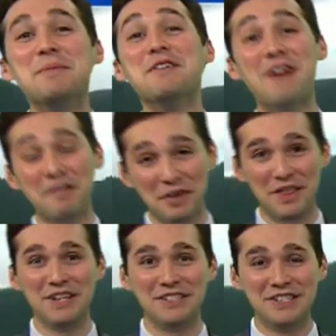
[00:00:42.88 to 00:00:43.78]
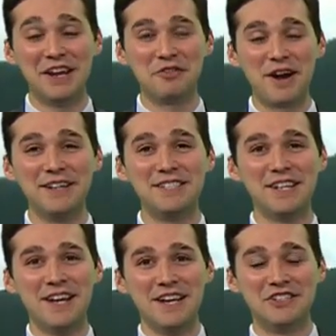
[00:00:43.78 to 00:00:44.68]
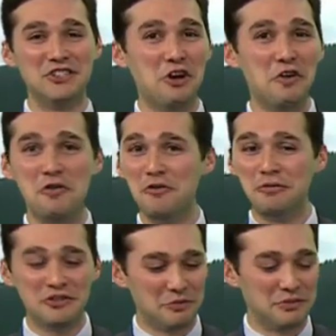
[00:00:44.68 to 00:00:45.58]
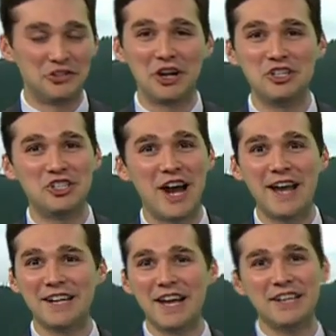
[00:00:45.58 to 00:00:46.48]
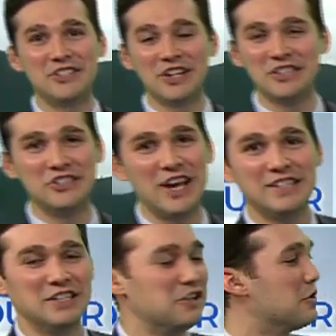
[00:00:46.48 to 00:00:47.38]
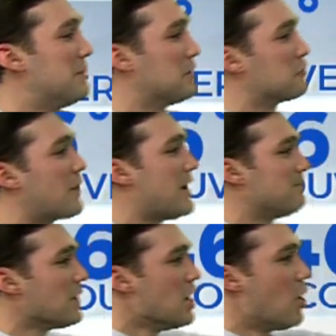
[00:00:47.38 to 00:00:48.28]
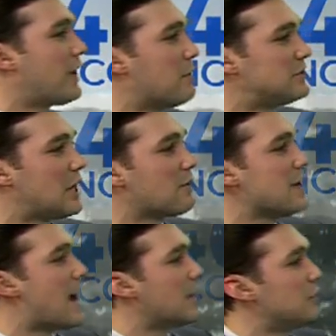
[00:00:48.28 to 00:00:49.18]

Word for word: bit of everything today, right? Snow, some sunshine, a nice sunset, and a little bit of rain. Okay, let's carry on.